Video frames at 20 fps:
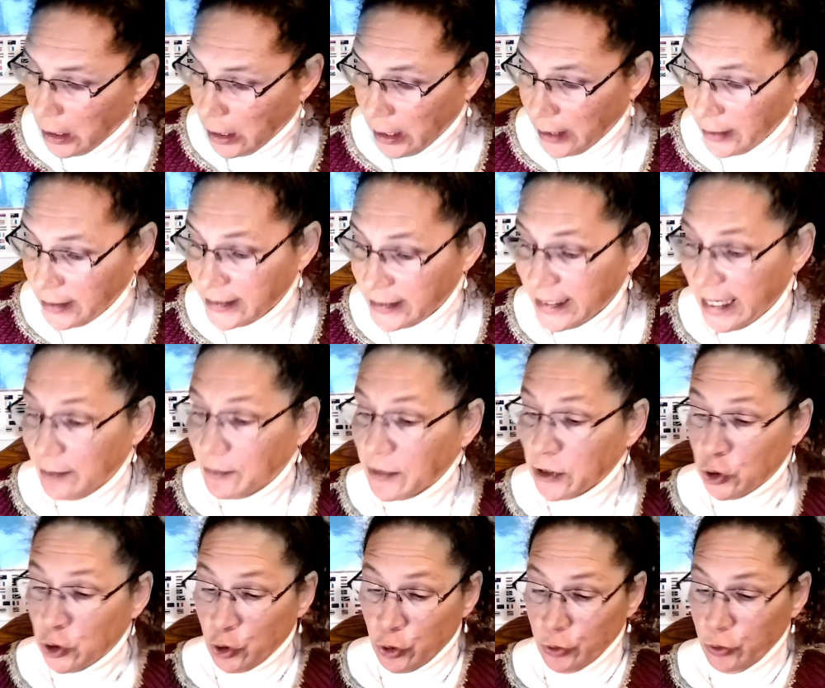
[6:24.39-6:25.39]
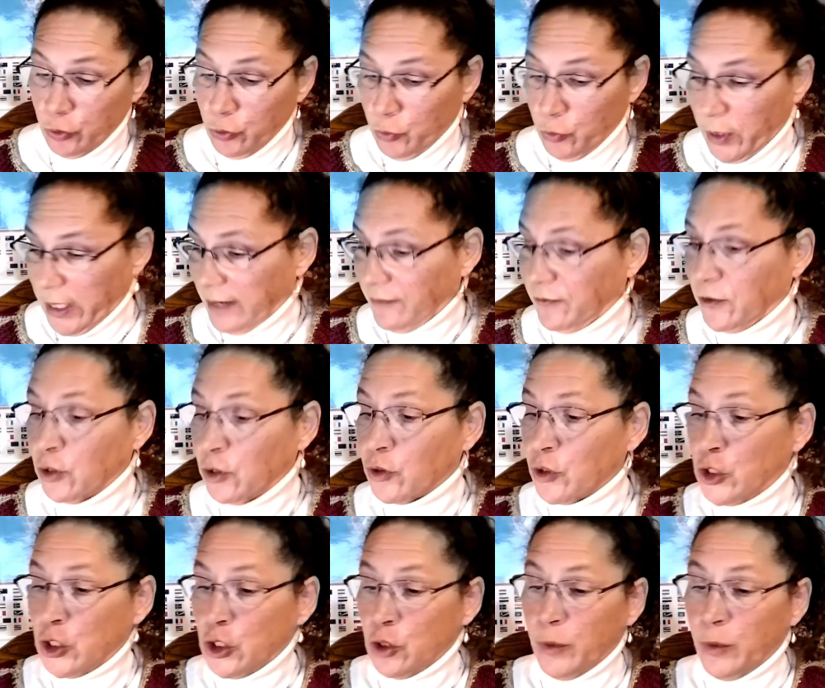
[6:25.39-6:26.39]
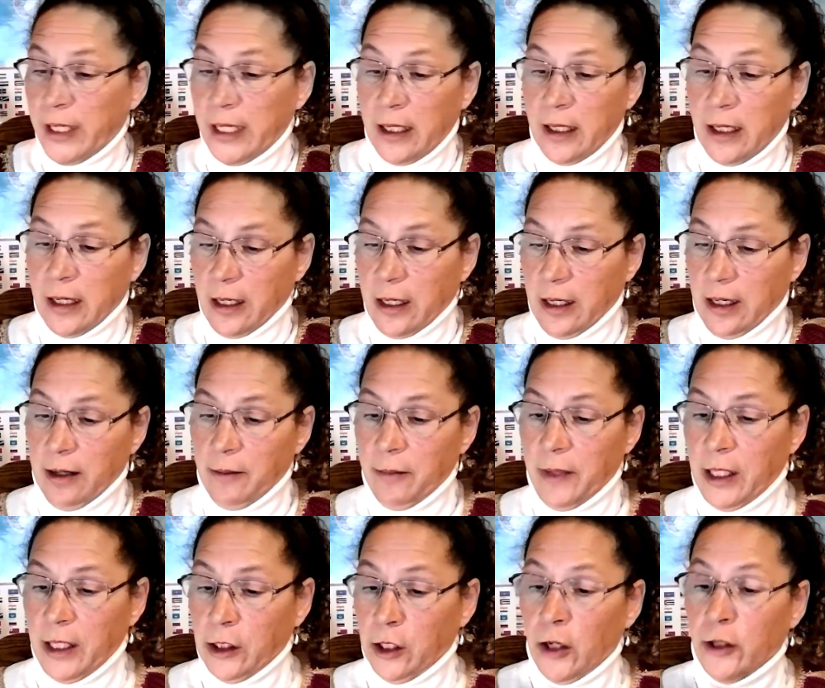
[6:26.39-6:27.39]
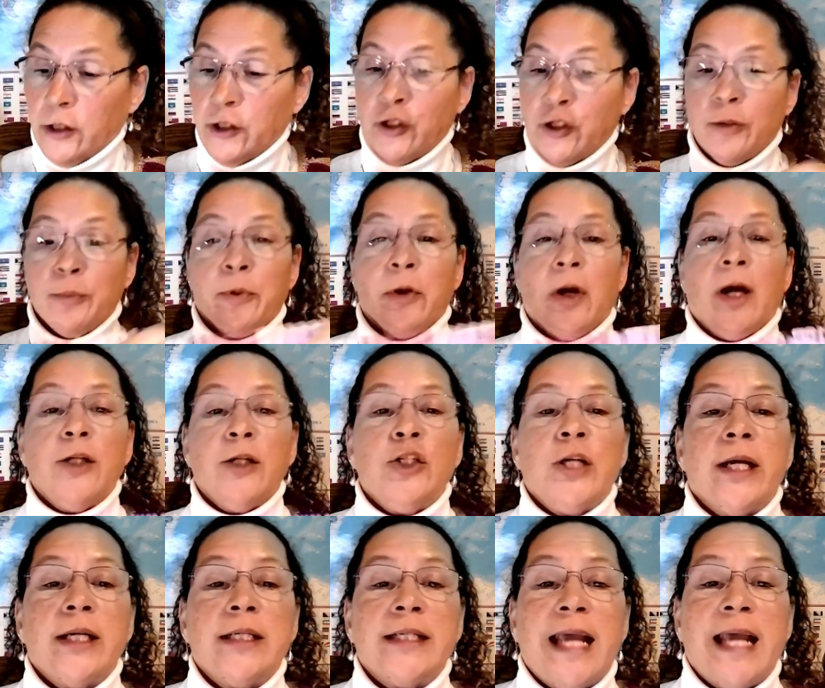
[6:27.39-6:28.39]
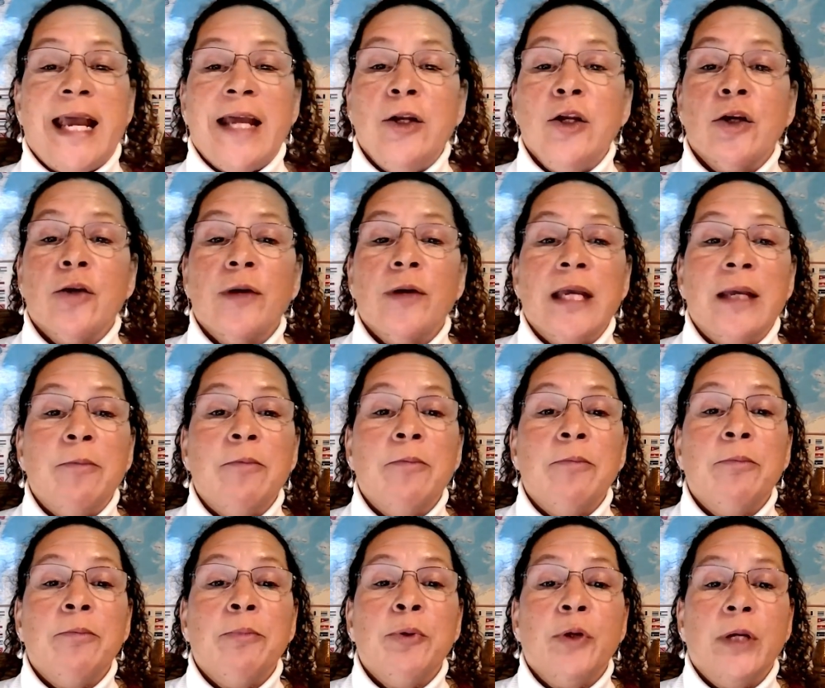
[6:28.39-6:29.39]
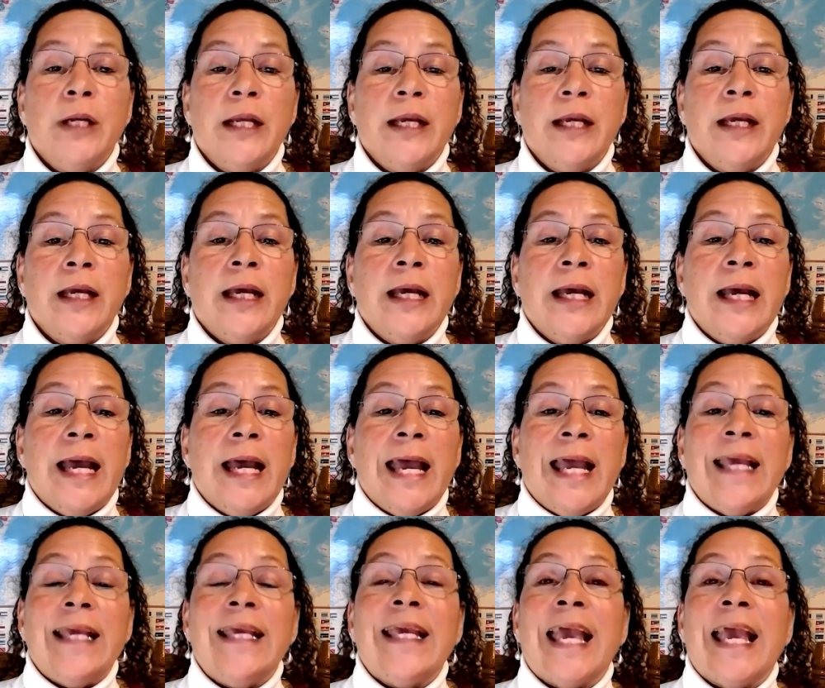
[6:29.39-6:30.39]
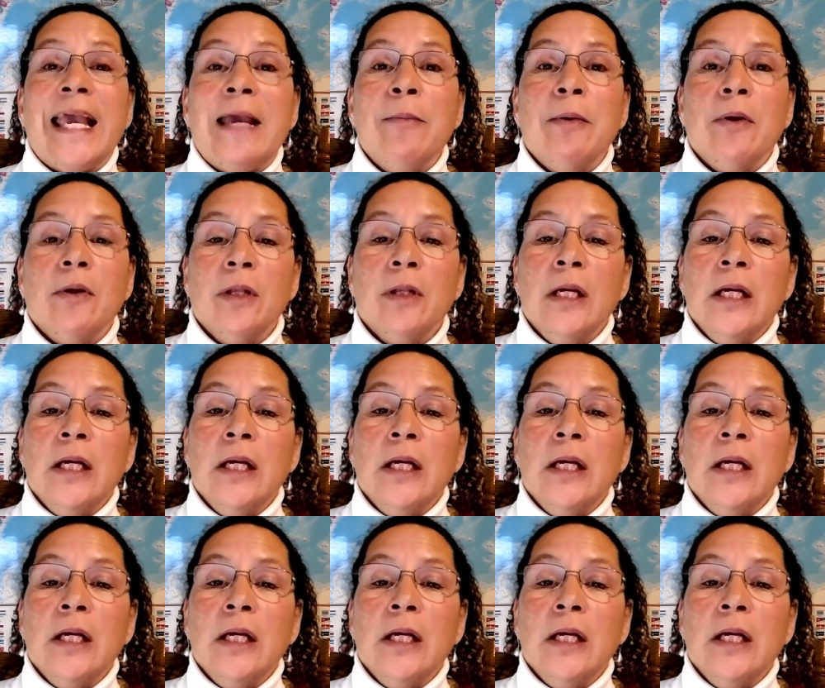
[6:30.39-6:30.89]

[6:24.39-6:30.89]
The same is true if you're doing a larger project and you're inputting a cable.